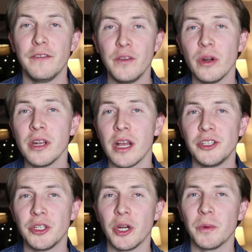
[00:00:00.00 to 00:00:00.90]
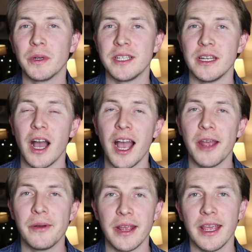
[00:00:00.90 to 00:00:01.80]
If you're not sure what an
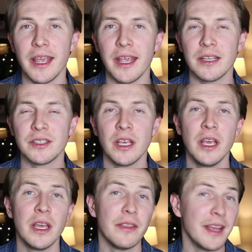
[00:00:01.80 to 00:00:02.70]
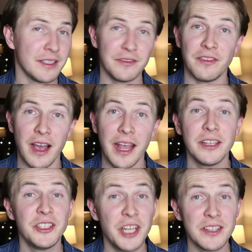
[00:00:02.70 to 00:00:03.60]
IRA is, that's
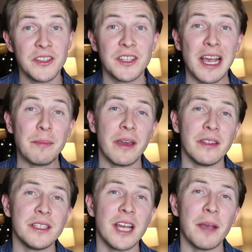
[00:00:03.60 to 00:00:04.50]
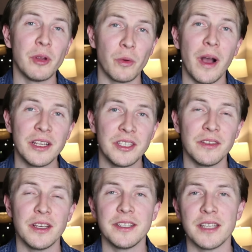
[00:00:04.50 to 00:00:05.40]
fine. Chances are by the time you're
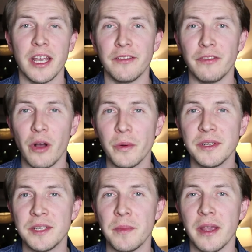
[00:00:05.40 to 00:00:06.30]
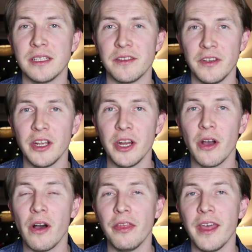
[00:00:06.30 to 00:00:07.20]
watching this, I have already made a
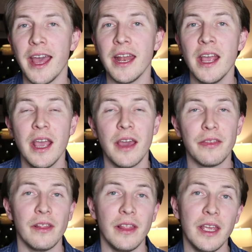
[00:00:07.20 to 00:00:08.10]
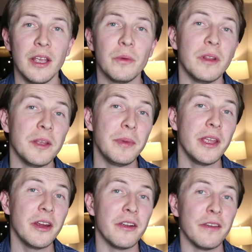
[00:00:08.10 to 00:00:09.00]
video on that, and the link will
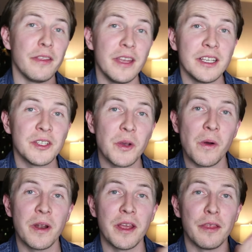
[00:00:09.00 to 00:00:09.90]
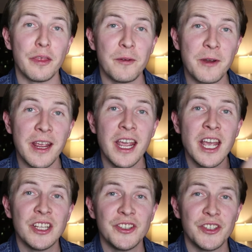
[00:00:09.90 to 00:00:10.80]
appear in this corner in 3,
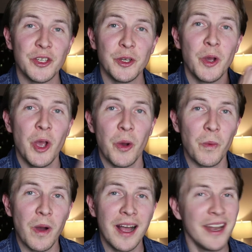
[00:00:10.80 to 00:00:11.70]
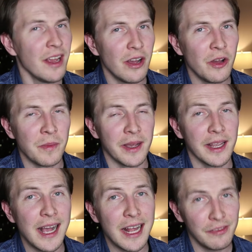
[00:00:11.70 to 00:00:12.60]
2, 1. Oh my
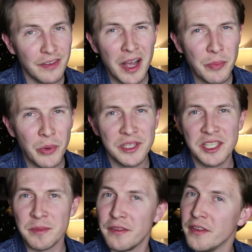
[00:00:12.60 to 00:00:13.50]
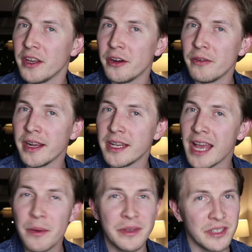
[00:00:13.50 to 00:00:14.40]
god, if I'm pointing my finger right
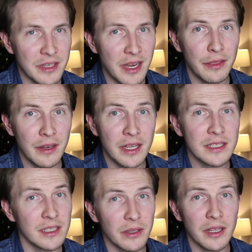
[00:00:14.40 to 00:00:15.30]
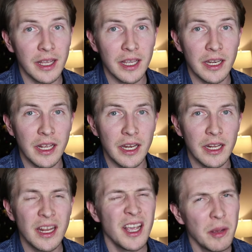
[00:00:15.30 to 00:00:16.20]
now into nothingness looking like an
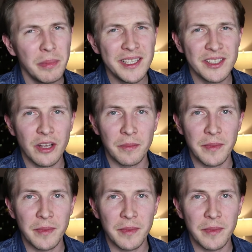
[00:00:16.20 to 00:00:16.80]
idiot, please call